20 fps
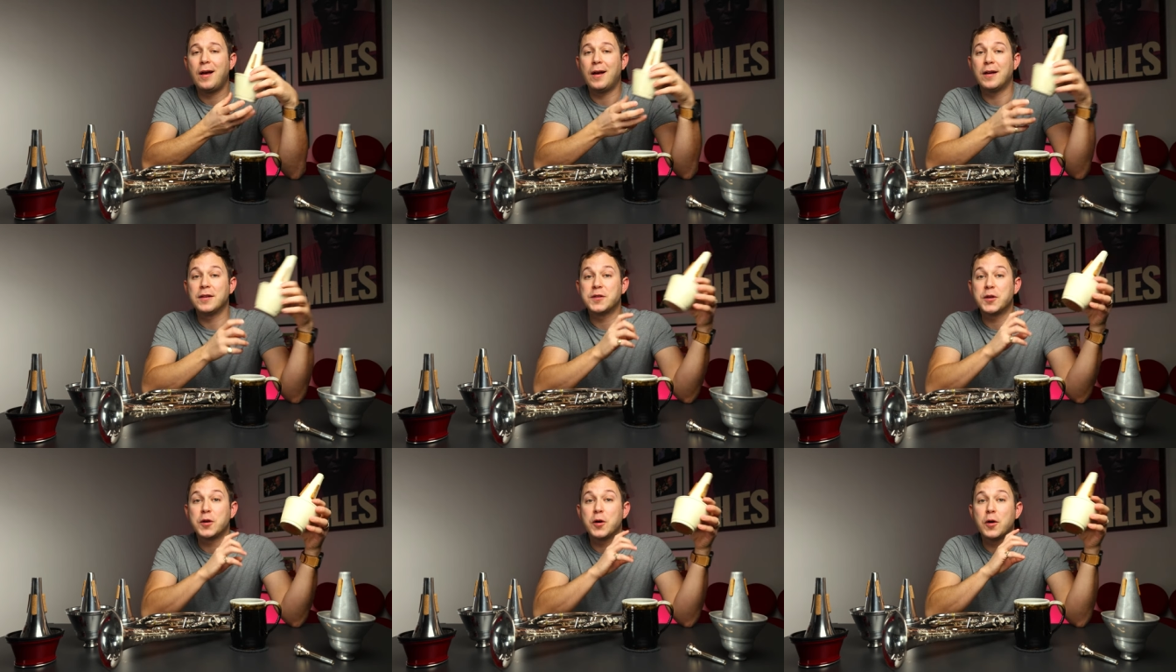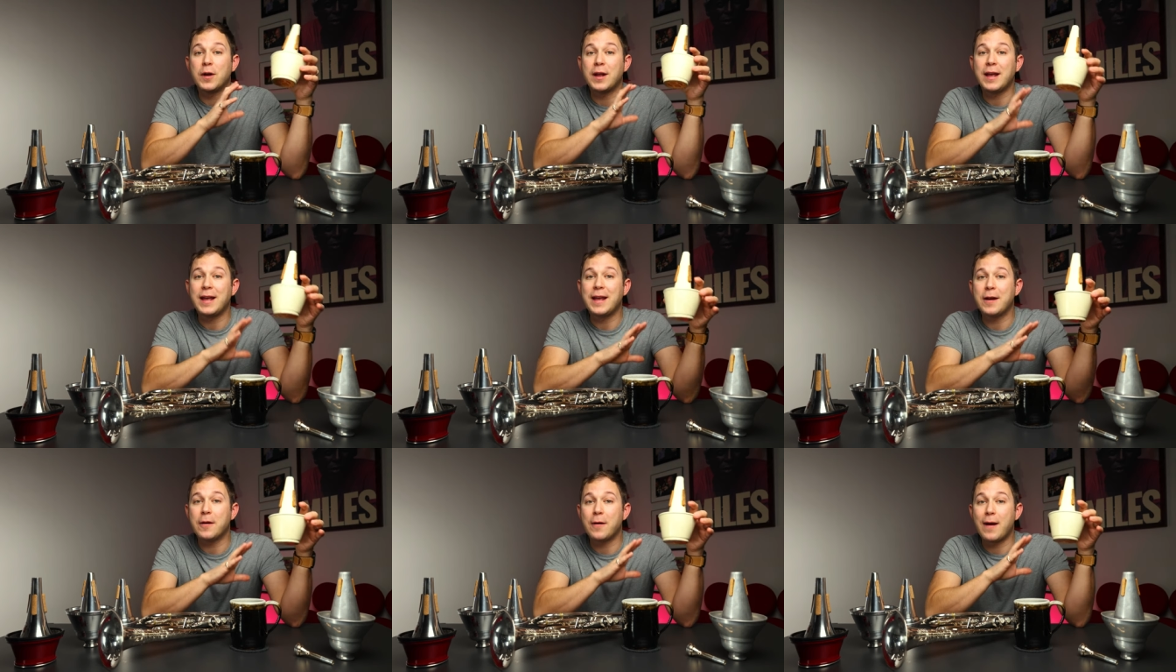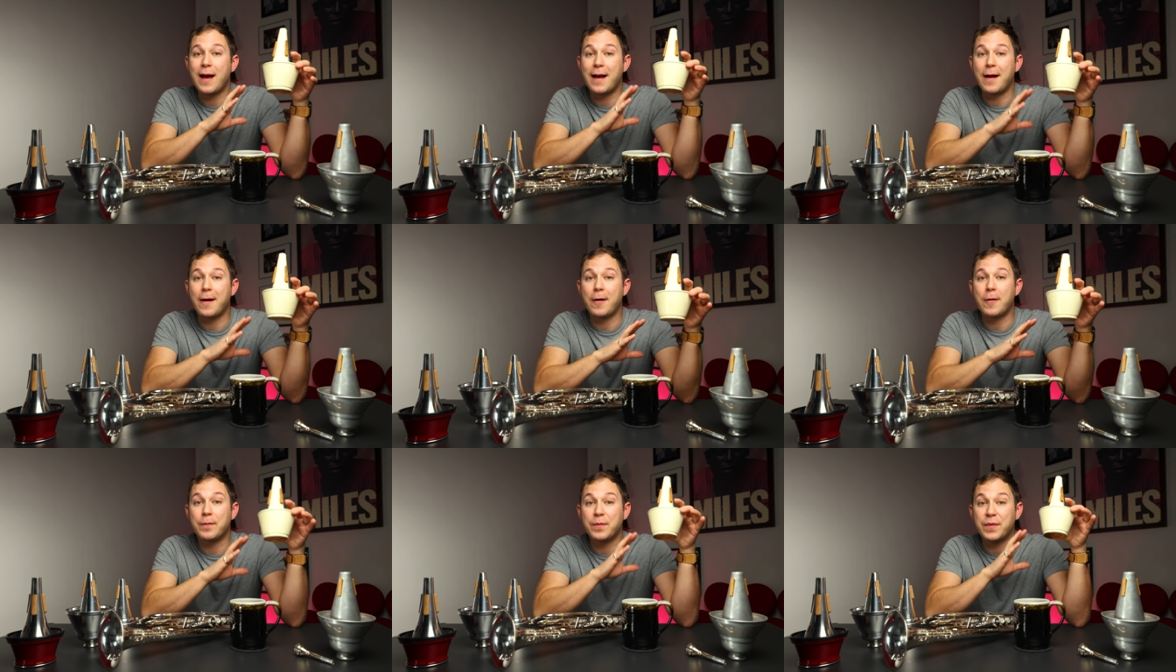Uh, so you're gonna hear
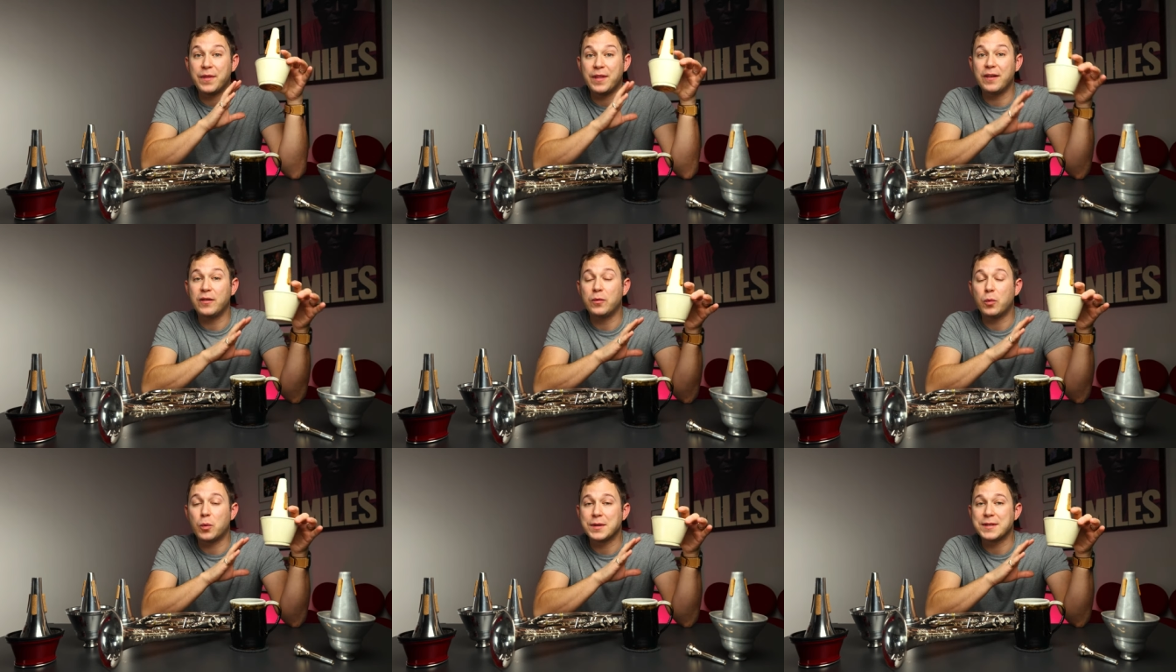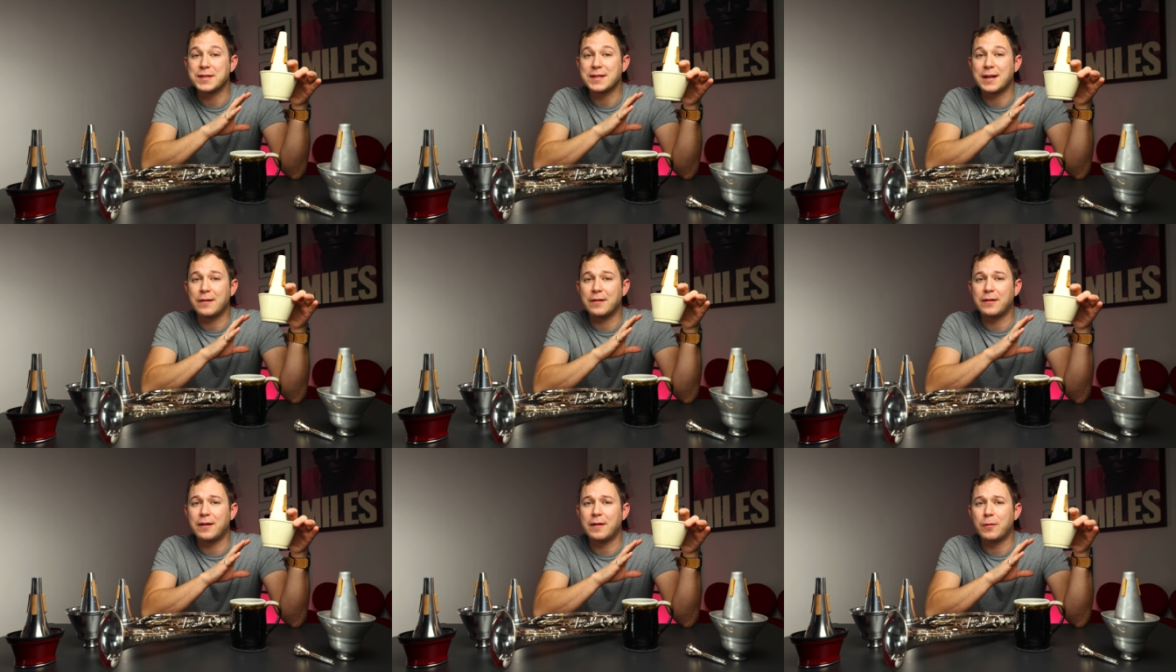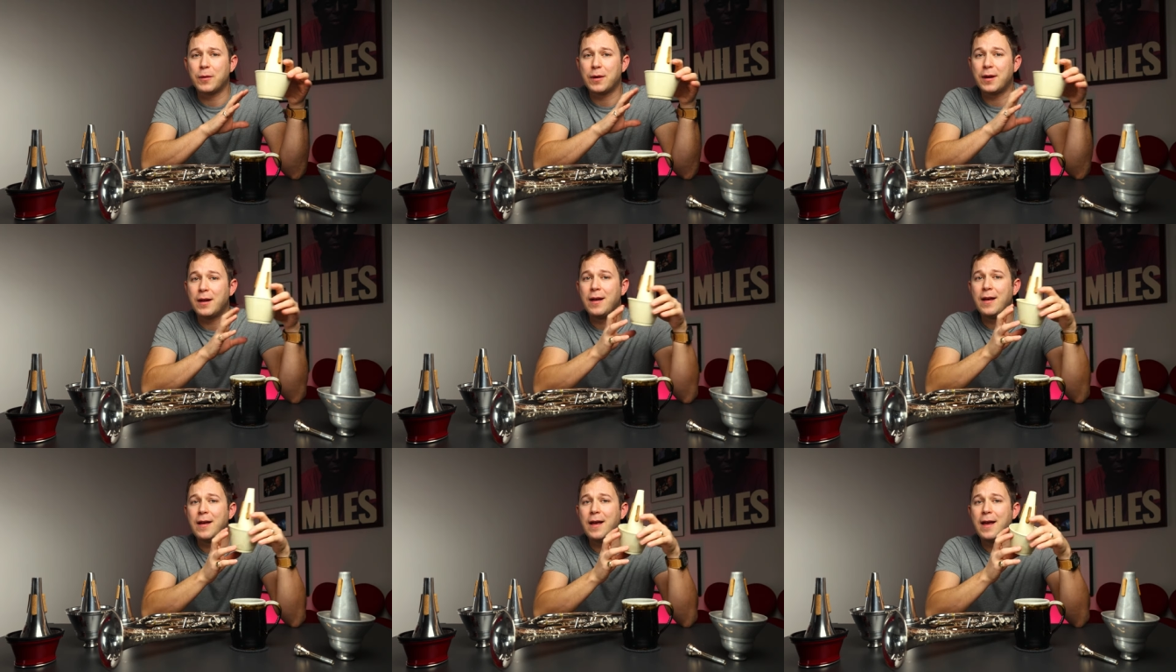how this one sounds
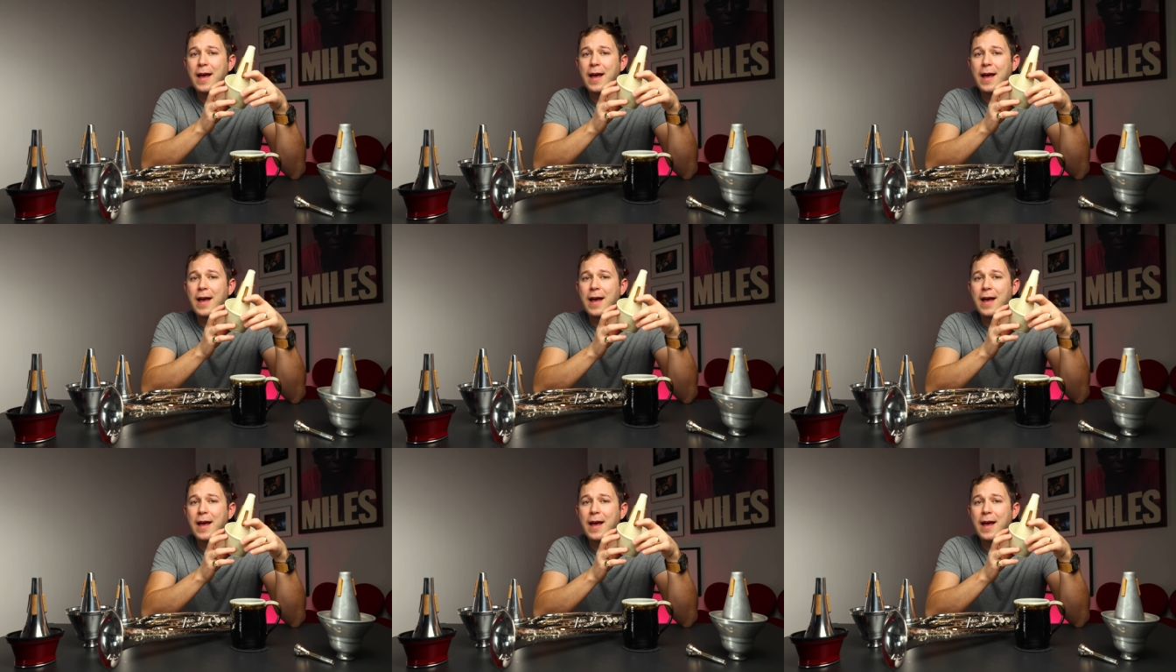different.